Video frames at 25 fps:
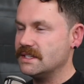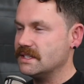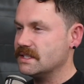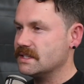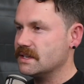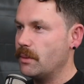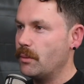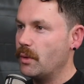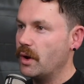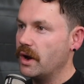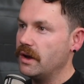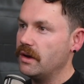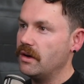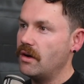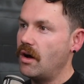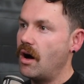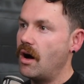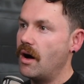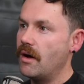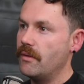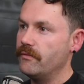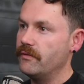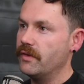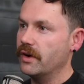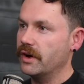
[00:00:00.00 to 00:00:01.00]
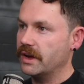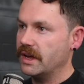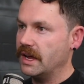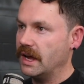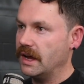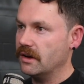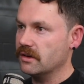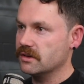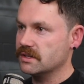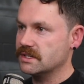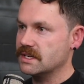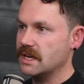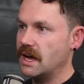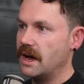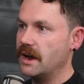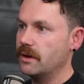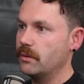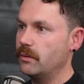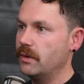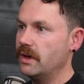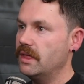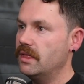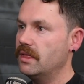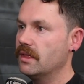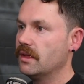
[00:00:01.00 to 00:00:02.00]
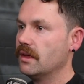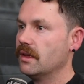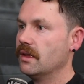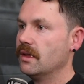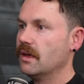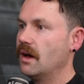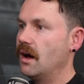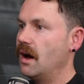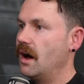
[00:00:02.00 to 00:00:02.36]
is someone I'm very keen on starting with.